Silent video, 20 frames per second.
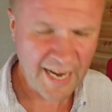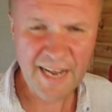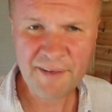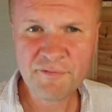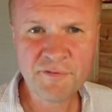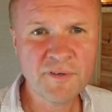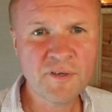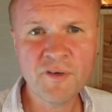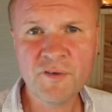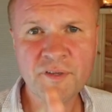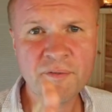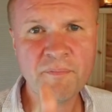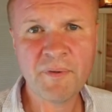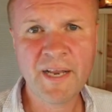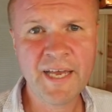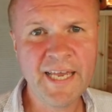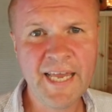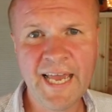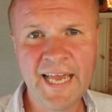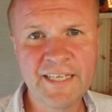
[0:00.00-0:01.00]
I haven't got the
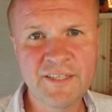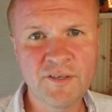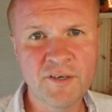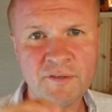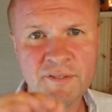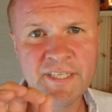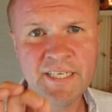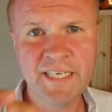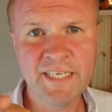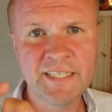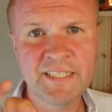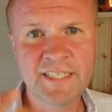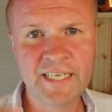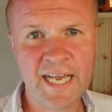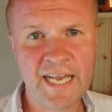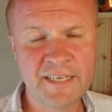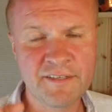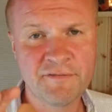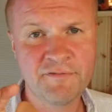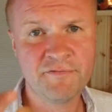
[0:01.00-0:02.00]
playhead on the
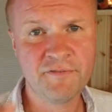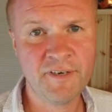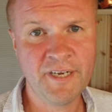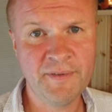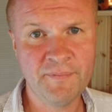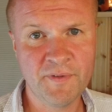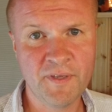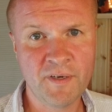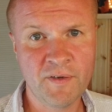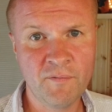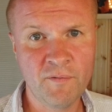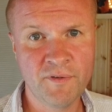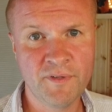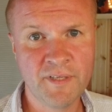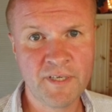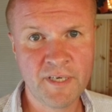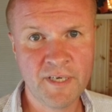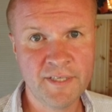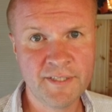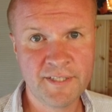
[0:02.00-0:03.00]
exact frame that I want
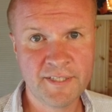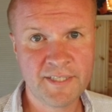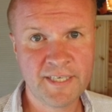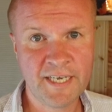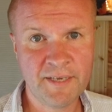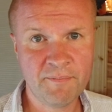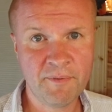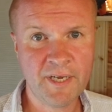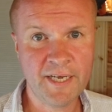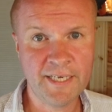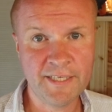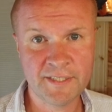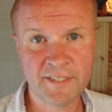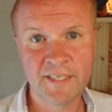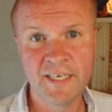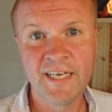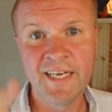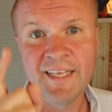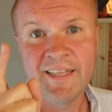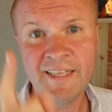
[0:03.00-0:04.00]
the cut to take place.
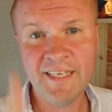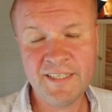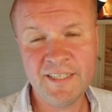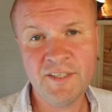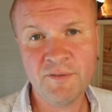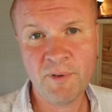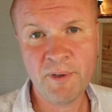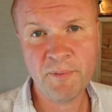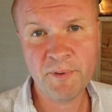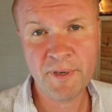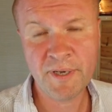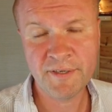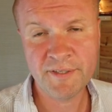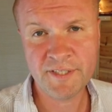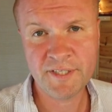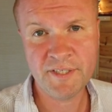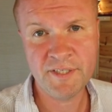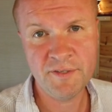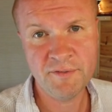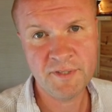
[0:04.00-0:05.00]
This is where we're going
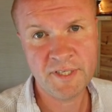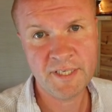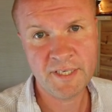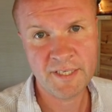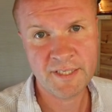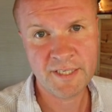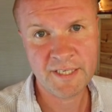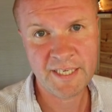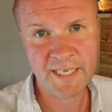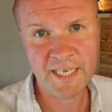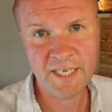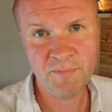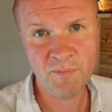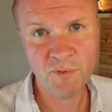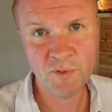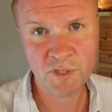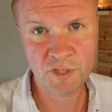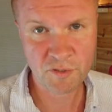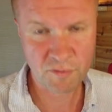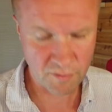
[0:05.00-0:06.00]
to use another
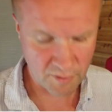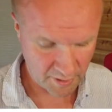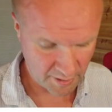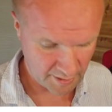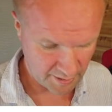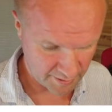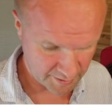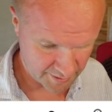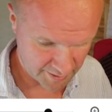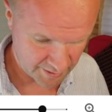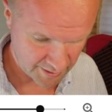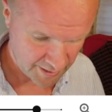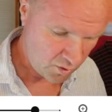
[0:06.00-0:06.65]
keyboard shortcut.